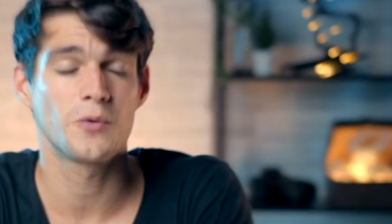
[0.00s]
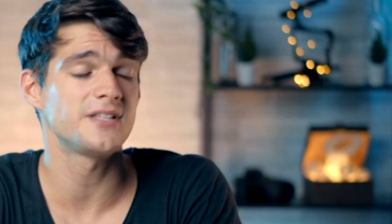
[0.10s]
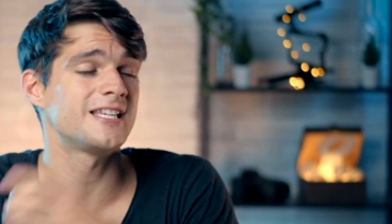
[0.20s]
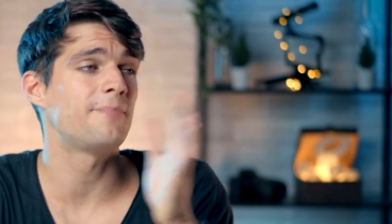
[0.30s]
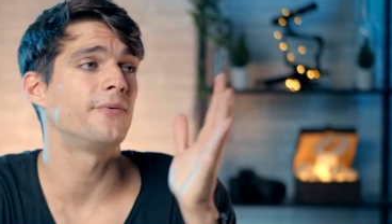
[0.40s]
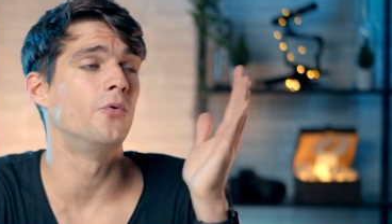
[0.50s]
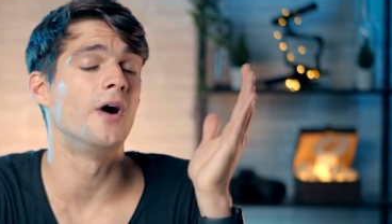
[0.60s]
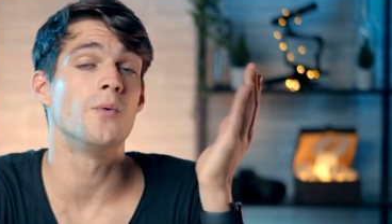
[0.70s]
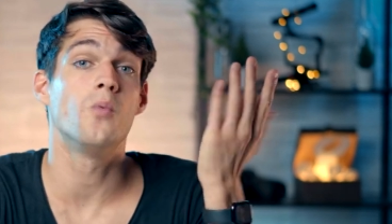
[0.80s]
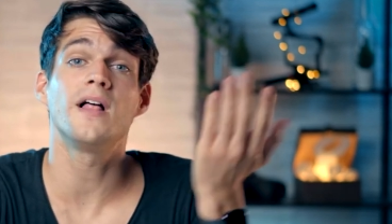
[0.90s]
What's up,
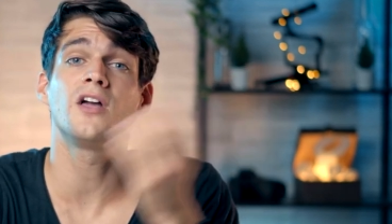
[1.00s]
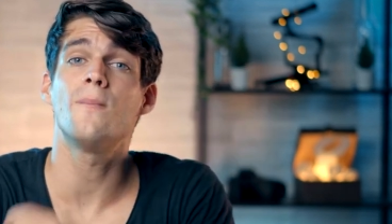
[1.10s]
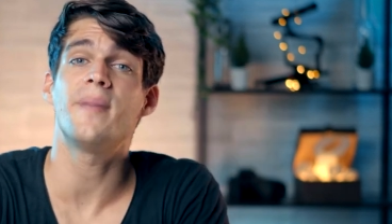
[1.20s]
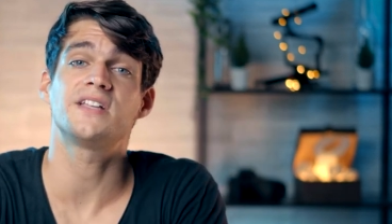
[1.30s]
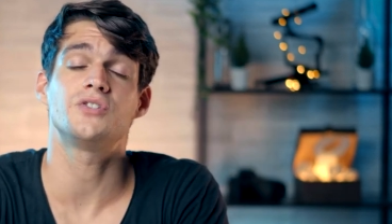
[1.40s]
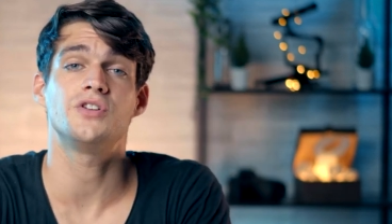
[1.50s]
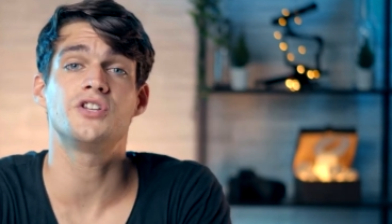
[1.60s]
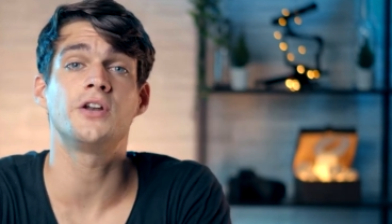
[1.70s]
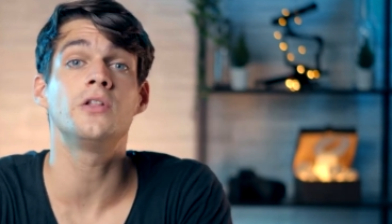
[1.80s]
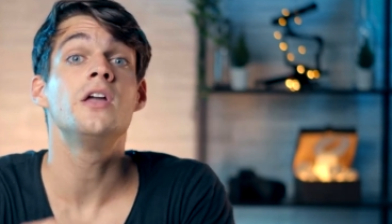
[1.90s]
everyone? Welcome back to the
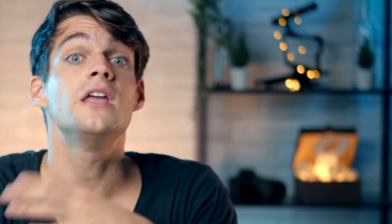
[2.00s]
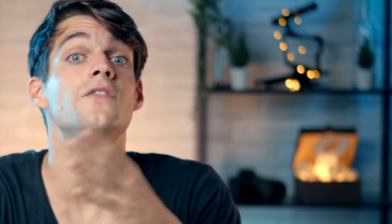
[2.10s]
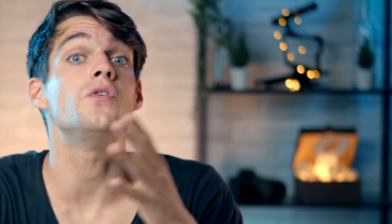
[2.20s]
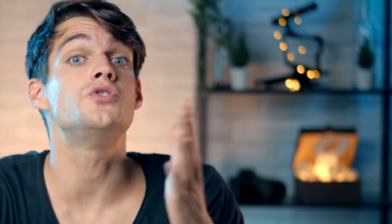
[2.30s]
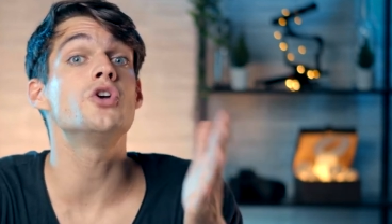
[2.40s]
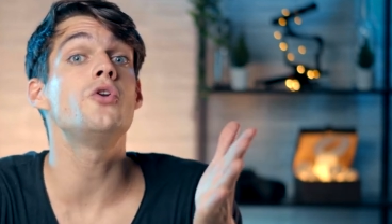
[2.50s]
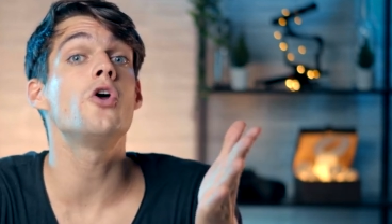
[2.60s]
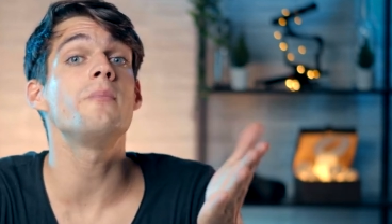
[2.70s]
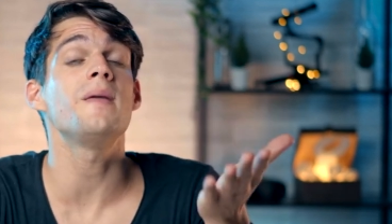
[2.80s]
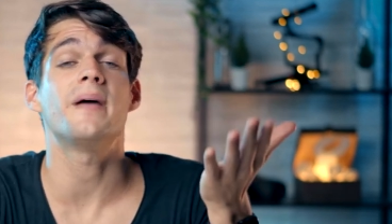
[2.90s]
channel. If you don't
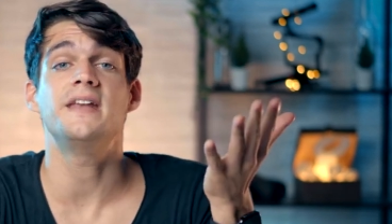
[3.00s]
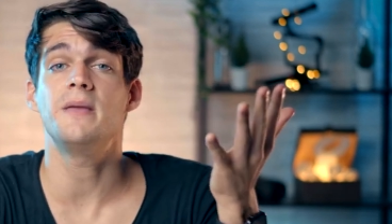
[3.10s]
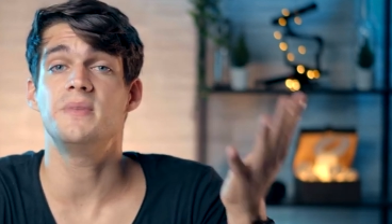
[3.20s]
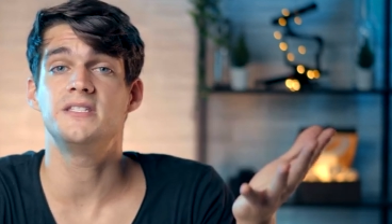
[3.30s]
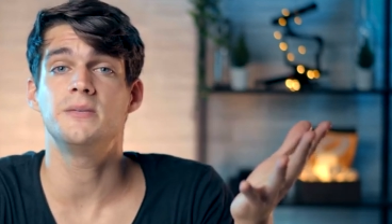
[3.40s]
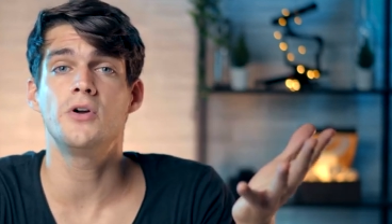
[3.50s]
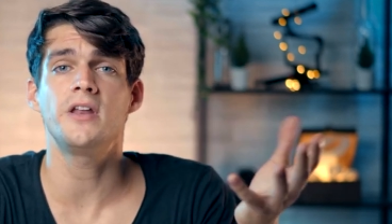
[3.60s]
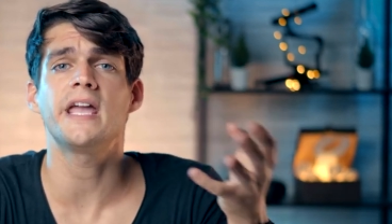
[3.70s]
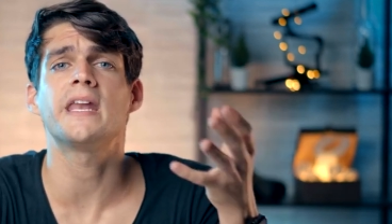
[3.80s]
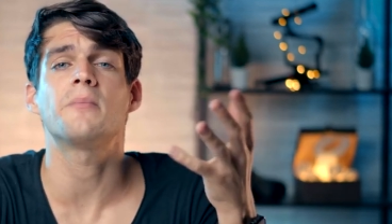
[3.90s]
know me, my name is Simone
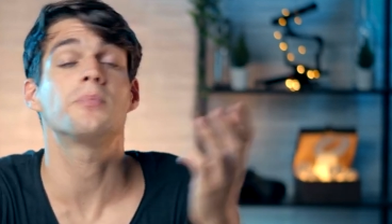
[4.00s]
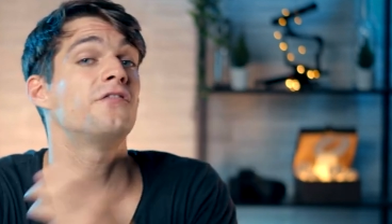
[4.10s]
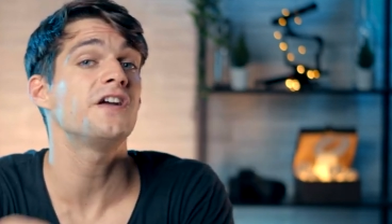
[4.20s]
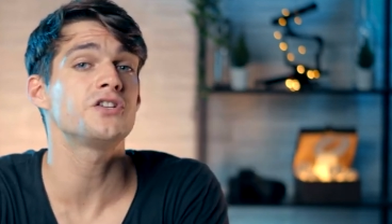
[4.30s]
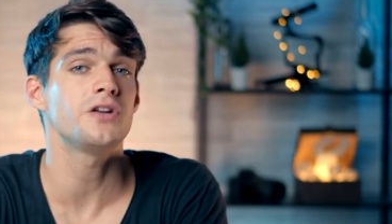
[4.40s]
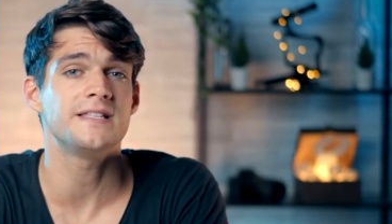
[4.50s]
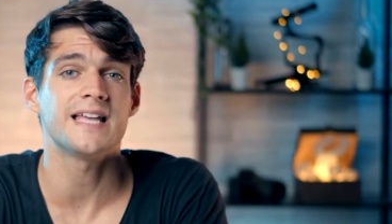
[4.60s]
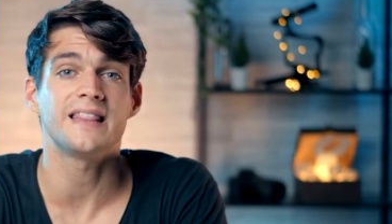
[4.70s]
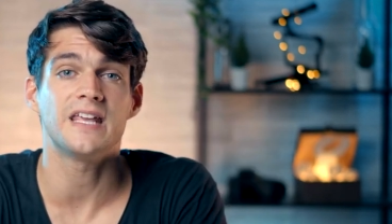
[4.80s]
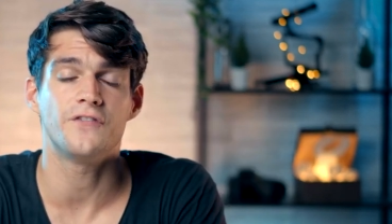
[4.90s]
and I'm a professional
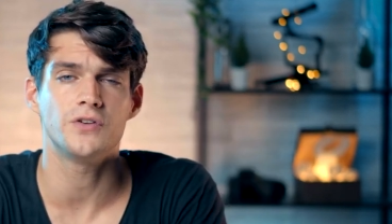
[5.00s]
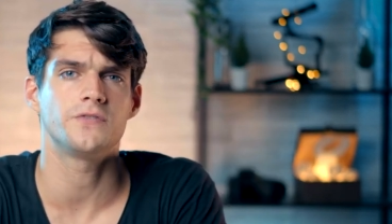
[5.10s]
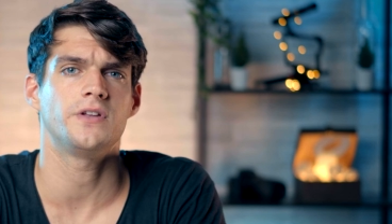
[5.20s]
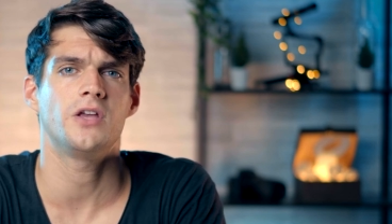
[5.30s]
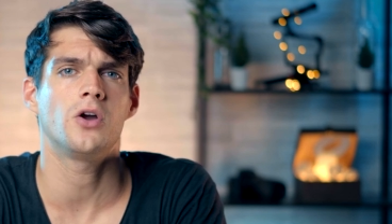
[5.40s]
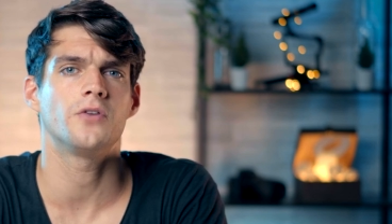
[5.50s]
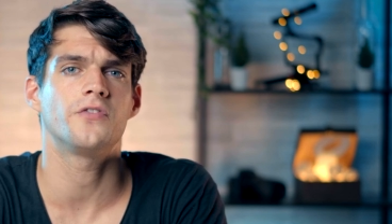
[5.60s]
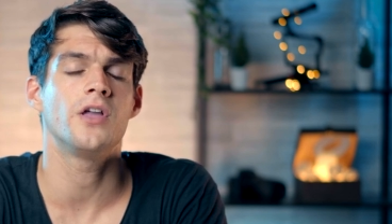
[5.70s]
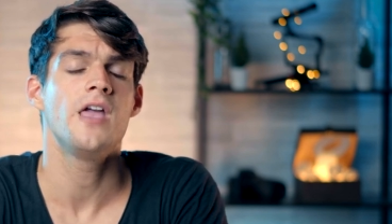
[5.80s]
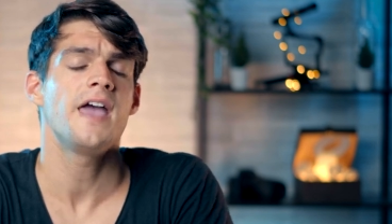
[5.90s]
Italian photo
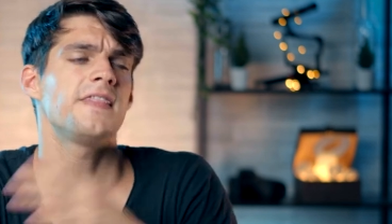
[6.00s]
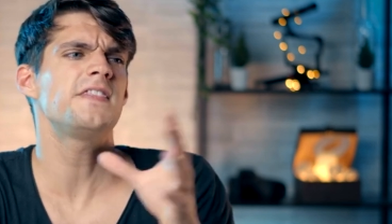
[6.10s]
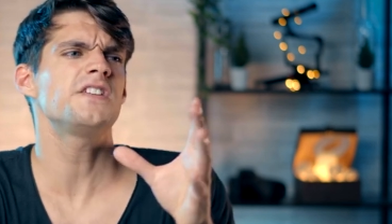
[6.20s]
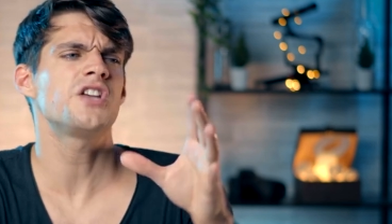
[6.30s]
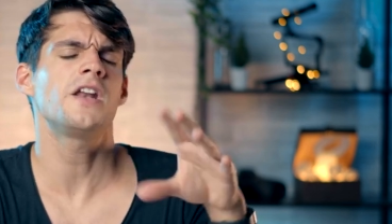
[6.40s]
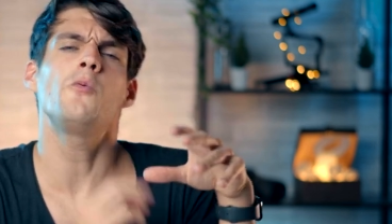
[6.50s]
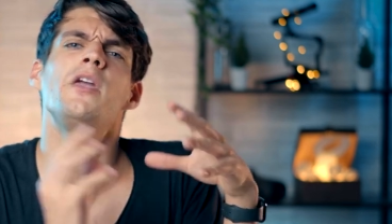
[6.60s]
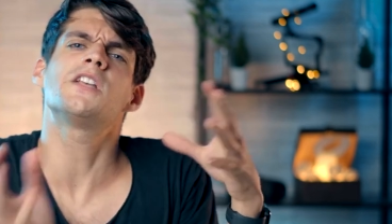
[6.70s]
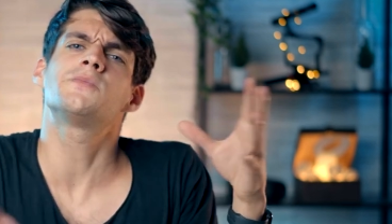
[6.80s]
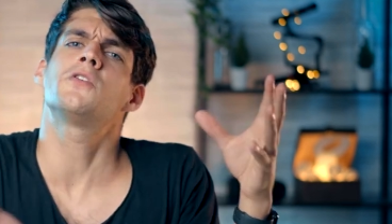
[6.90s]
videographer. And in this channel,
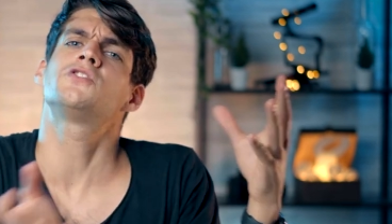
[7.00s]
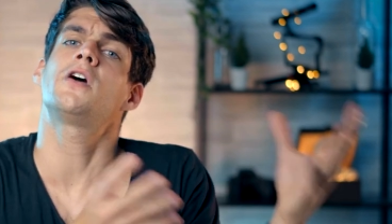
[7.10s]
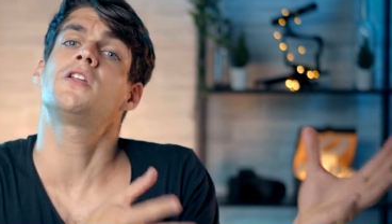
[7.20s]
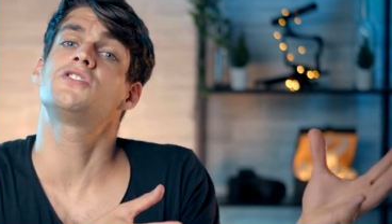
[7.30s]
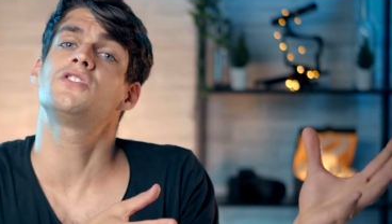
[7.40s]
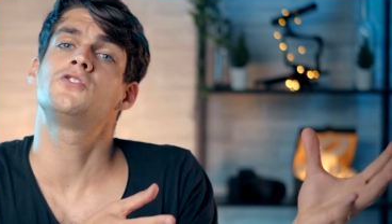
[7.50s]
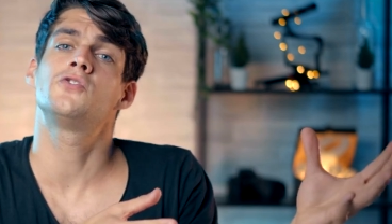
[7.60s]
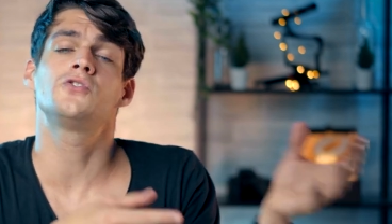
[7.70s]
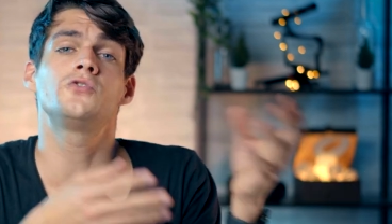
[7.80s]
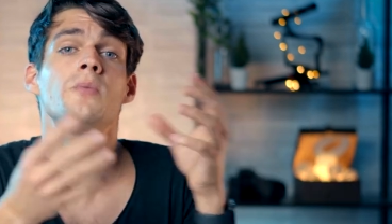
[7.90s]
we explore strategies and
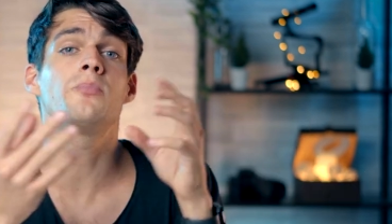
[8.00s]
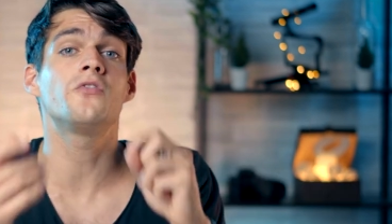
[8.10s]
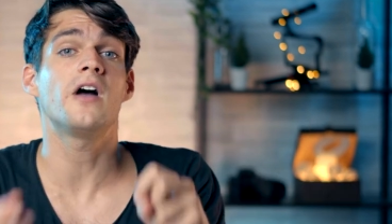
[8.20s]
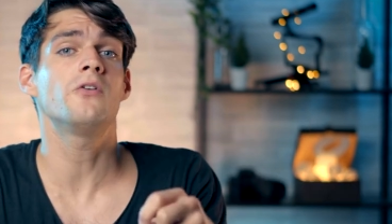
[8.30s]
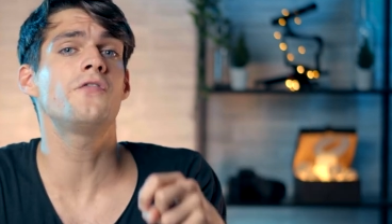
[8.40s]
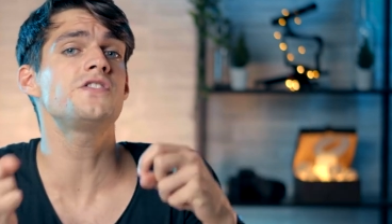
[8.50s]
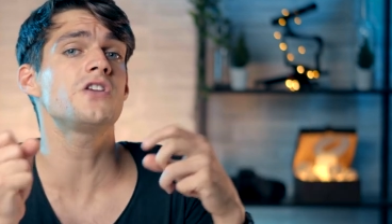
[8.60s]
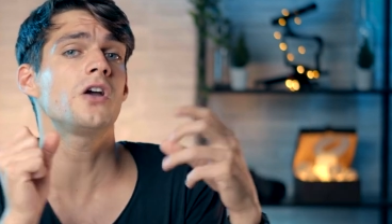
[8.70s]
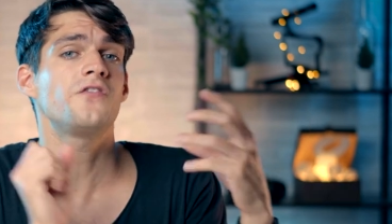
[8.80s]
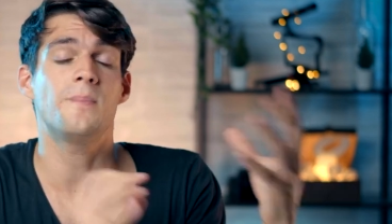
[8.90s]
tools to improve our
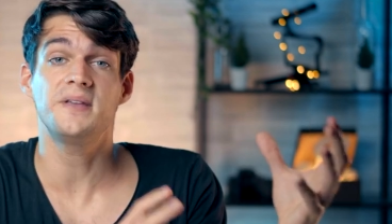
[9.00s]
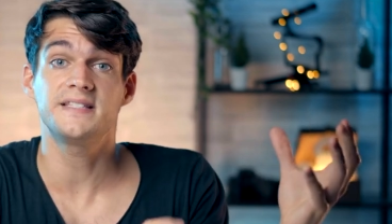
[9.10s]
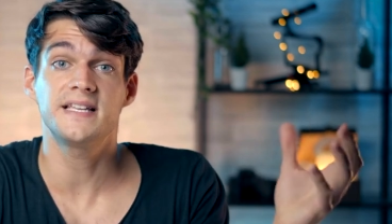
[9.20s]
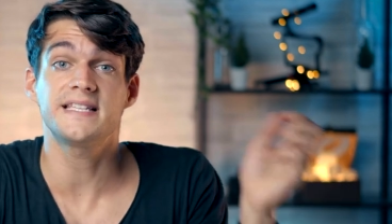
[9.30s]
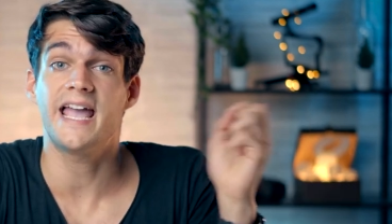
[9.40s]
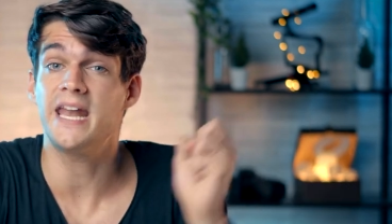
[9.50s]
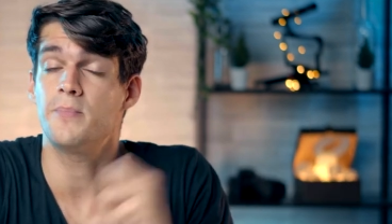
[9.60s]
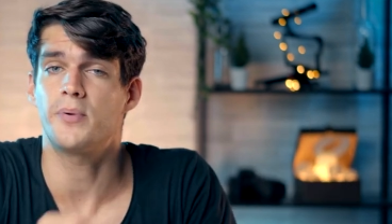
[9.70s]
photography business and